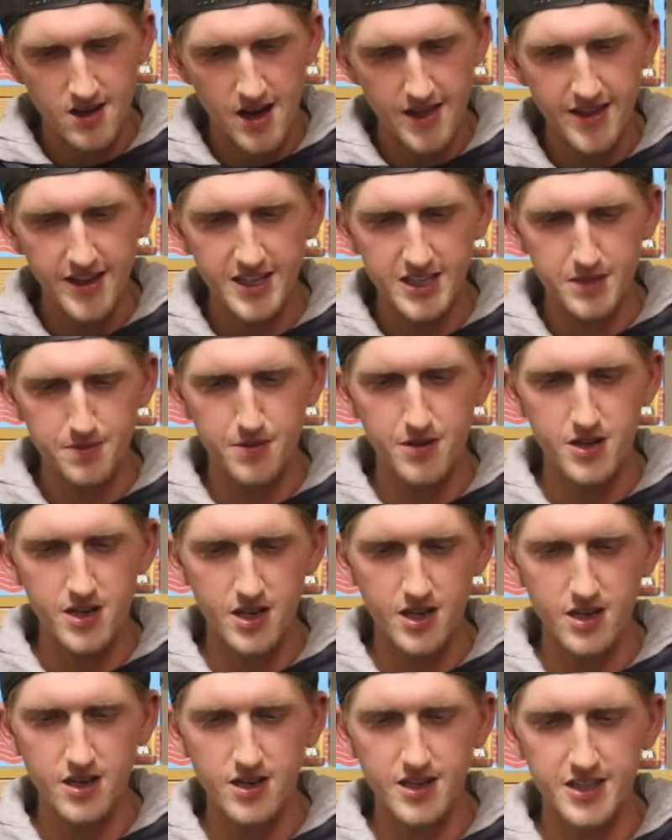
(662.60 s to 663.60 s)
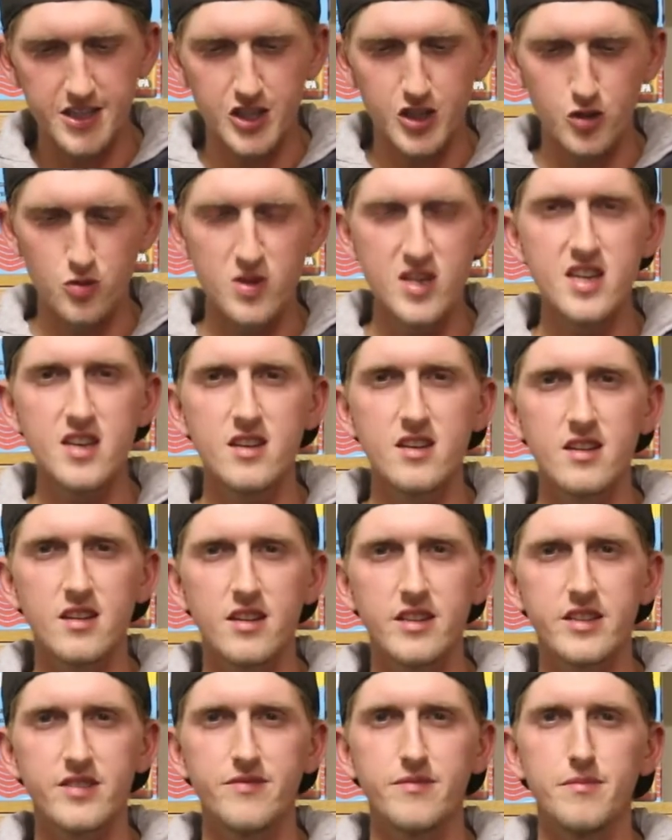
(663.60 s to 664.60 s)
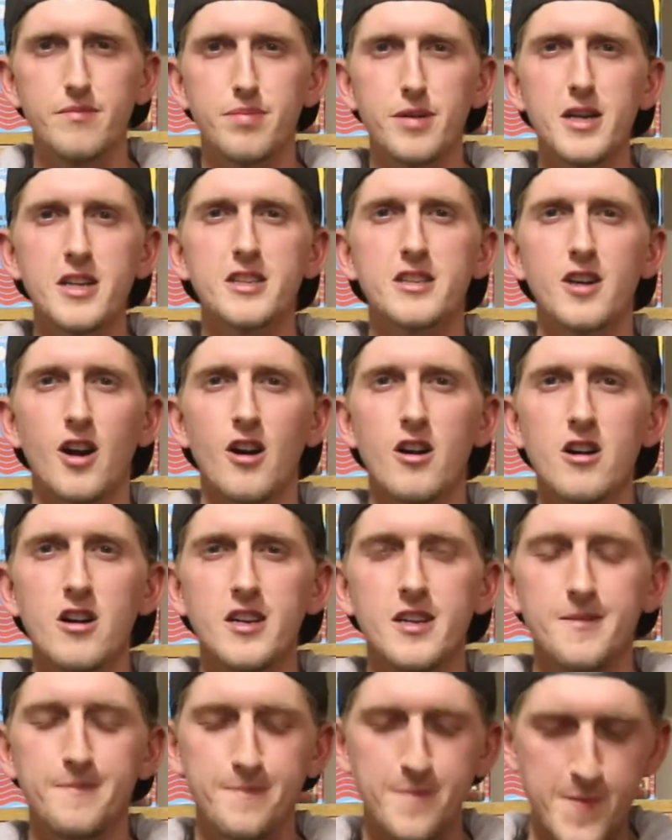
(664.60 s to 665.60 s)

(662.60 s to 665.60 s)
I think it's pretty good. It's sweet. It's pretty tart.